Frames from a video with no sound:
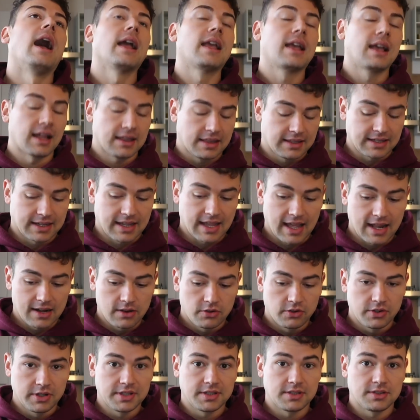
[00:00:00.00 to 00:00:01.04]
I cut the
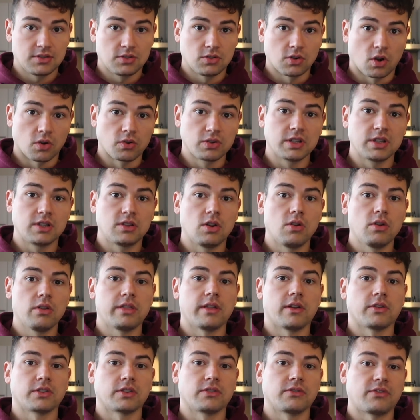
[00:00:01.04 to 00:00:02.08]
calories to only
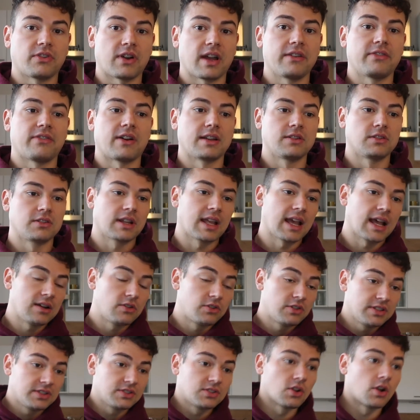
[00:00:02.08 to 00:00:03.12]
2,500
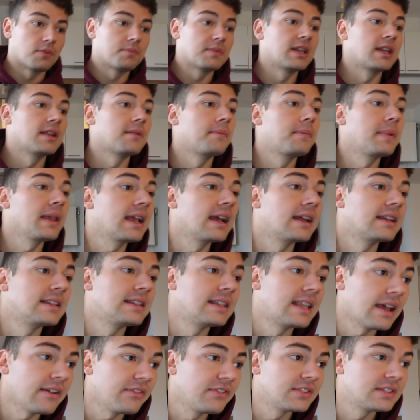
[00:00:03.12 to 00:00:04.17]
calories, so I'm in a bigger
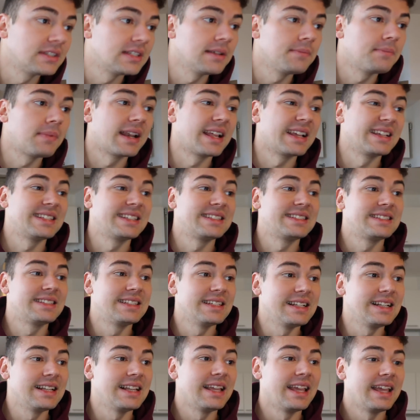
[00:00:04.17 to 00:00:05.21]
deficit, but I
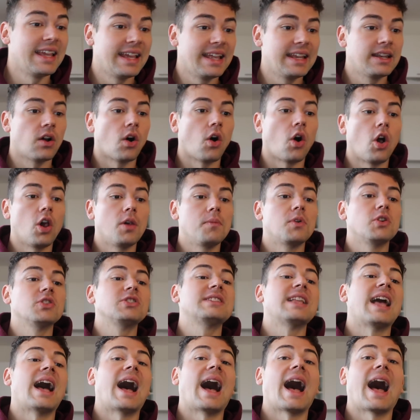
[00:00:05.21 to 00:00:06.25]
still hit
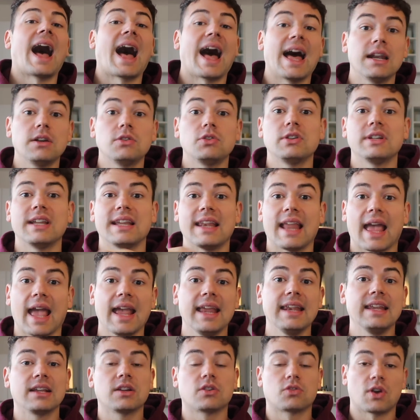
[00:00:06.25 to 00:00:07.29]
almost
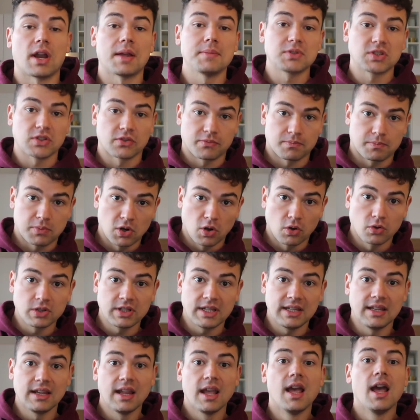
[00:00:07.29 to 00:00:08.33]
180 grams of
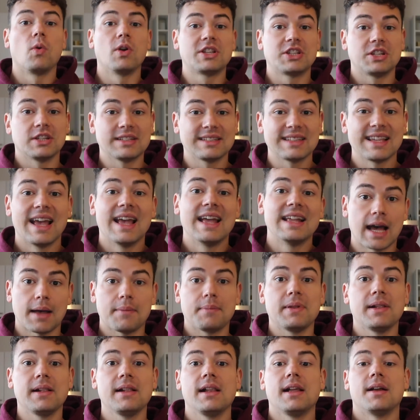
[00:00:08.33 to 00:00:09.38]
protein, which is
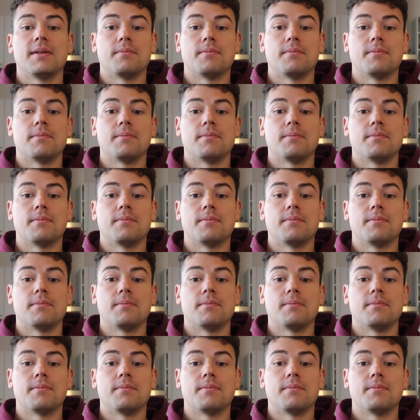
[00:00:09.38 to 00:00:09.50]
double